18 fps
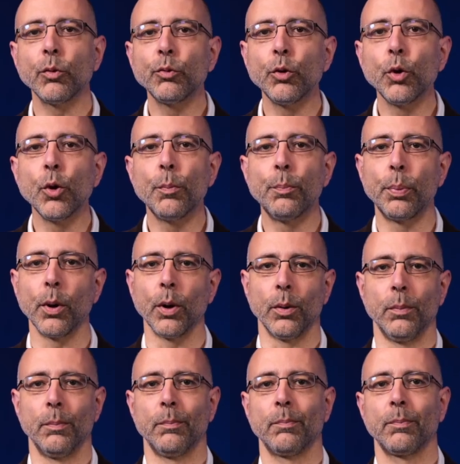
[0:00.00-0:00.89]
We have
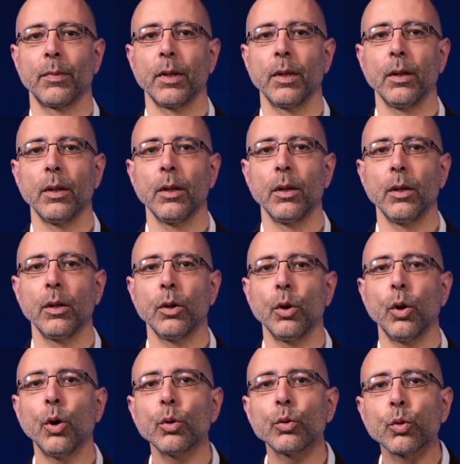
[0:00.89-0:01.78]
seen the plan
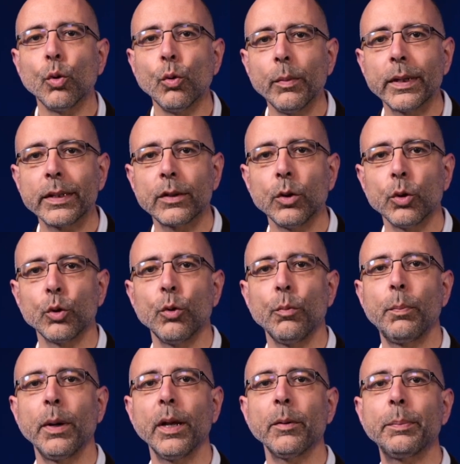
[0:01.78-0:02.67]
view. Now
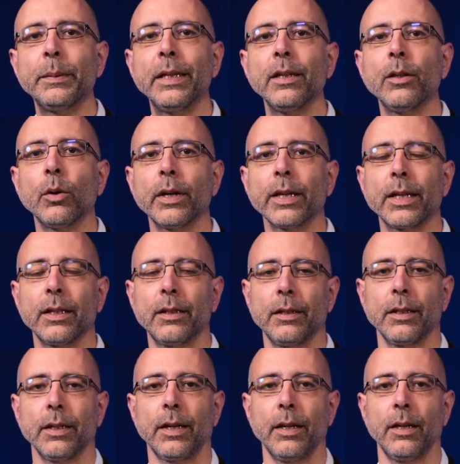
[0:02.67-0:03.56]
let's enter the cathedral
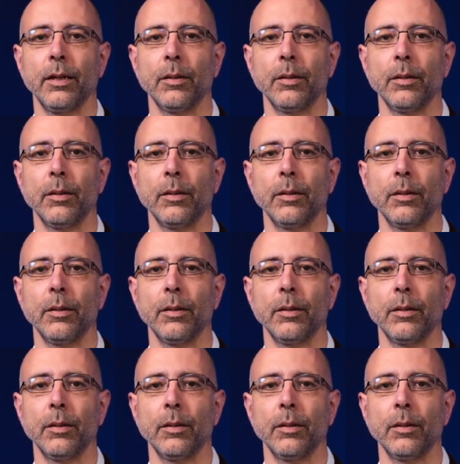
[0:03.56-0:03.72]
on the